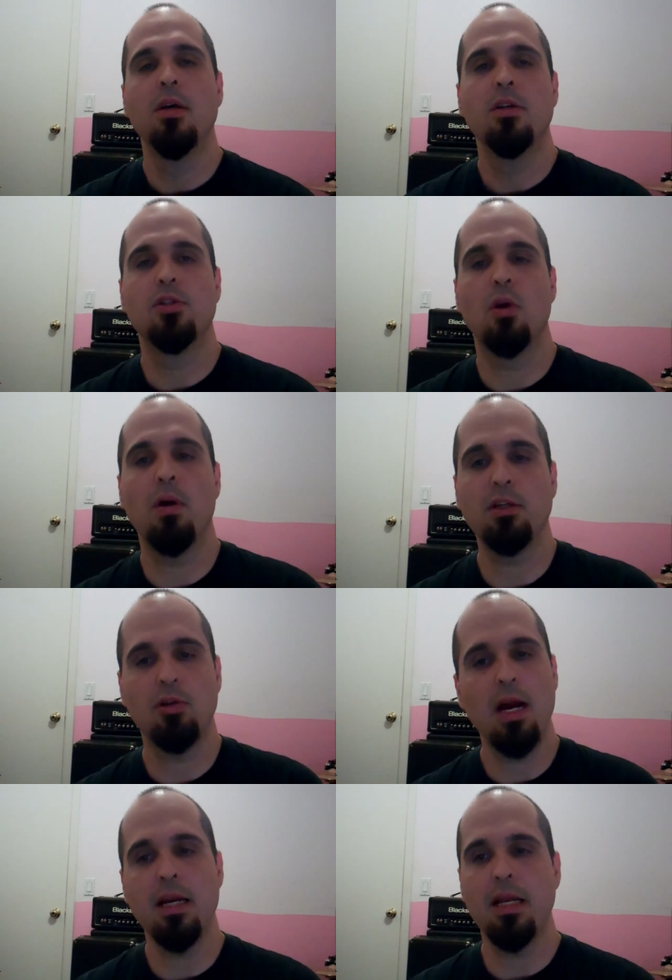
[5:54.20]
So I
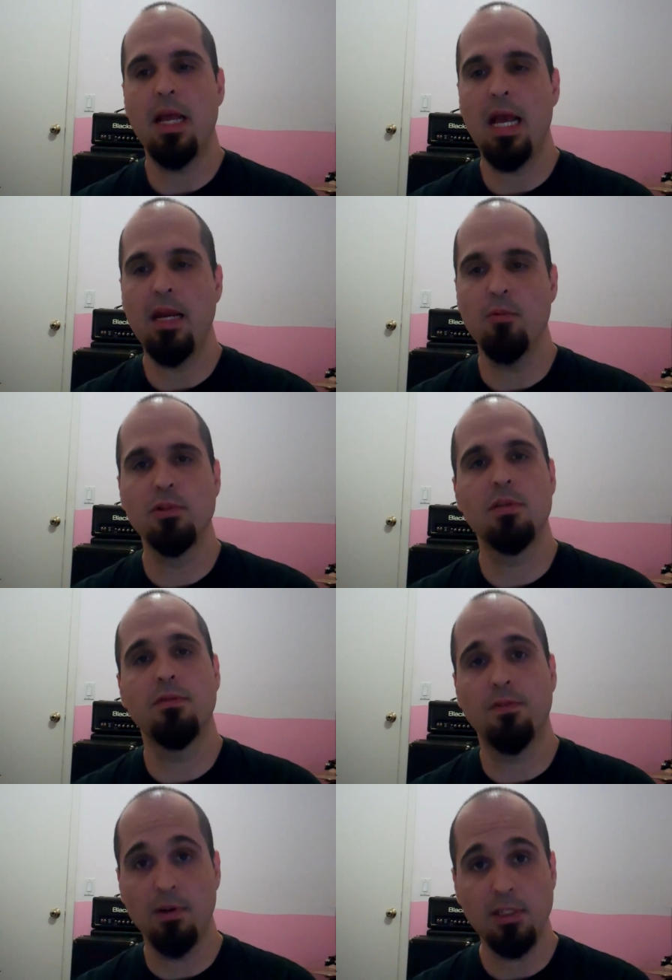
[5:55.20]
tried it, and it was the
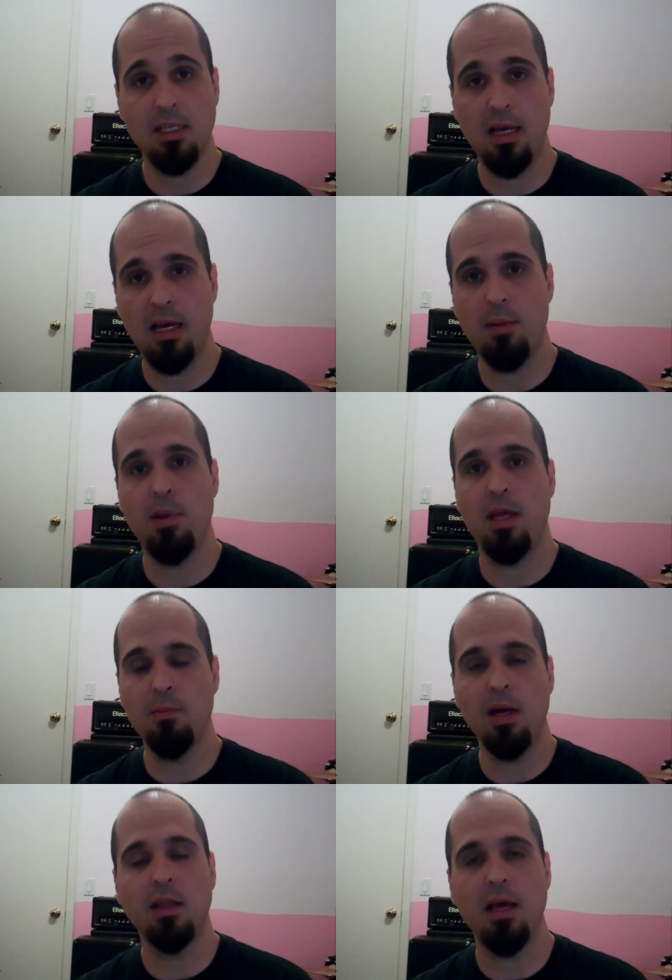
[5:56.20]
first time in
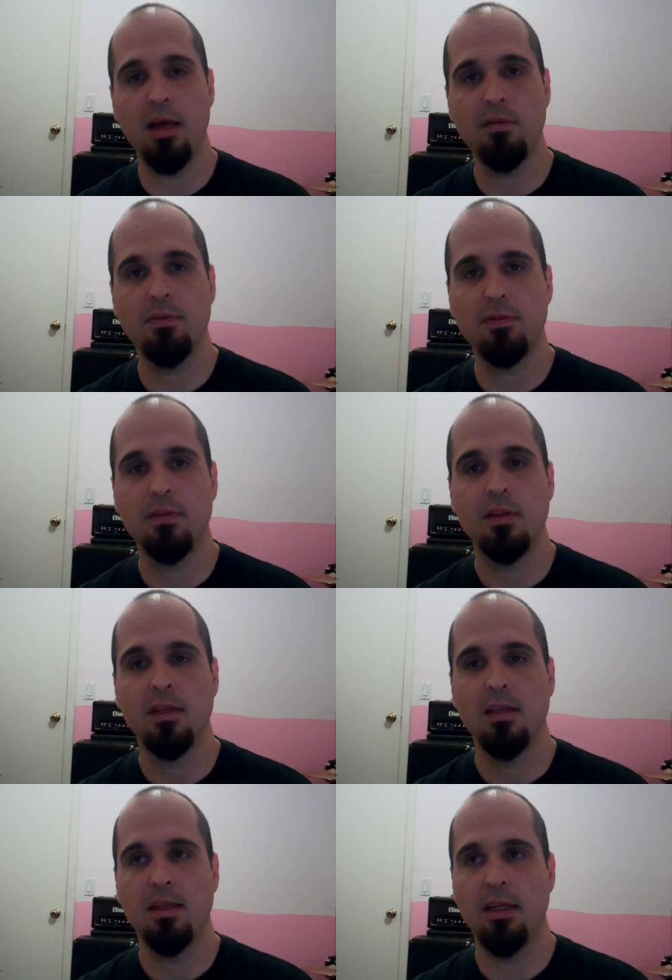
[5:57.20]
my life
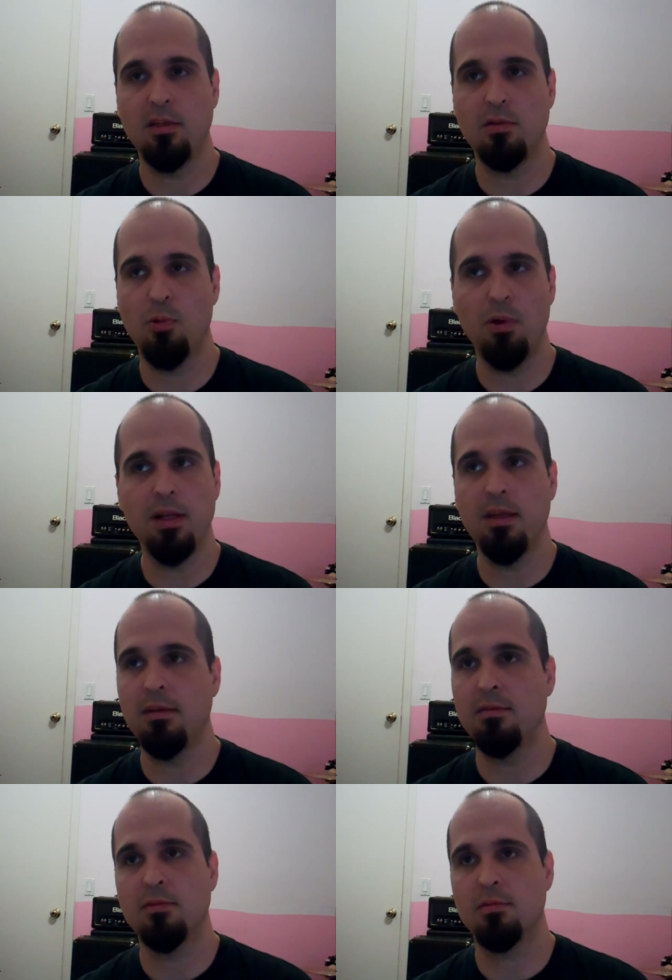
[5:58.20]
in
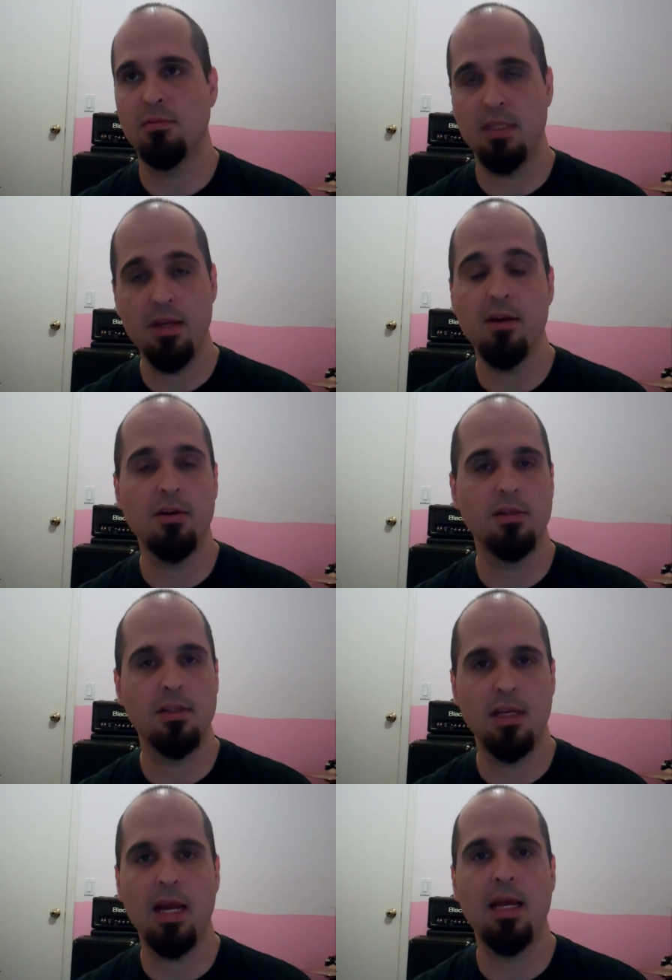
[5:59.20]
20 years
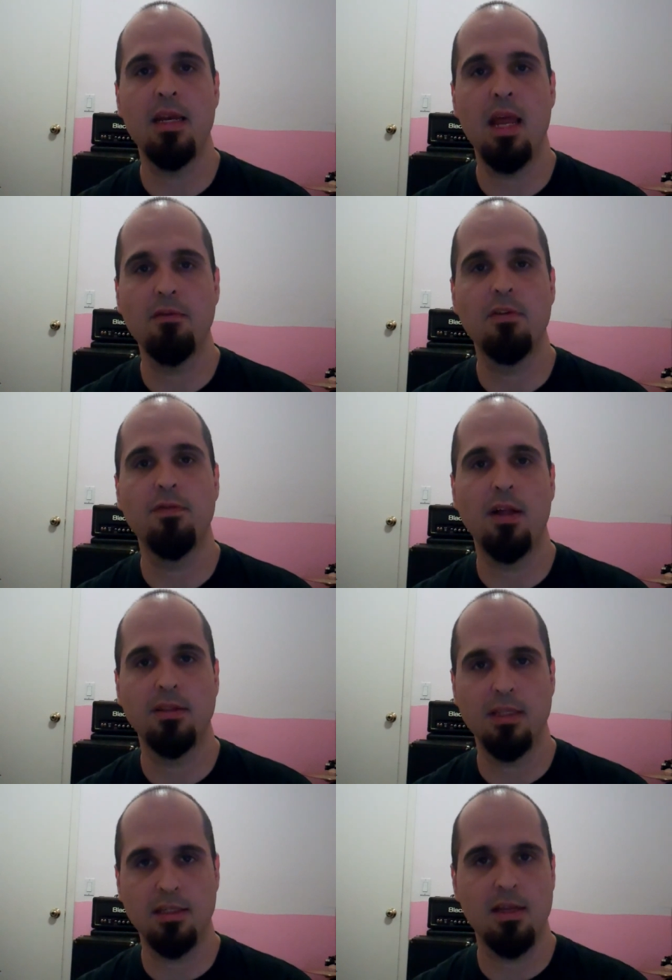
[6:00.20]
that I had never
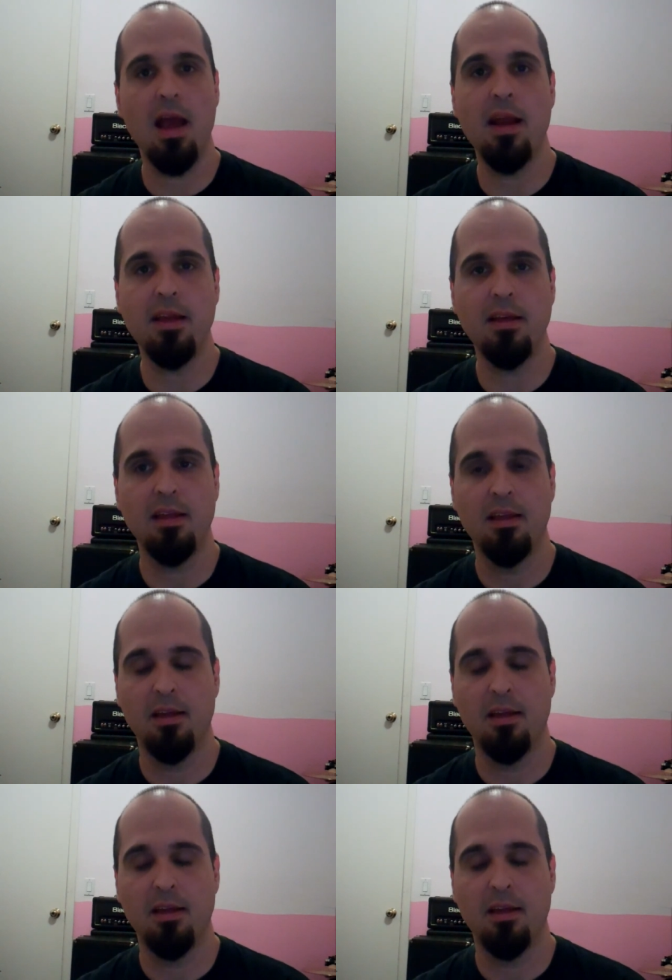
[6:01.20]
felt anxiety.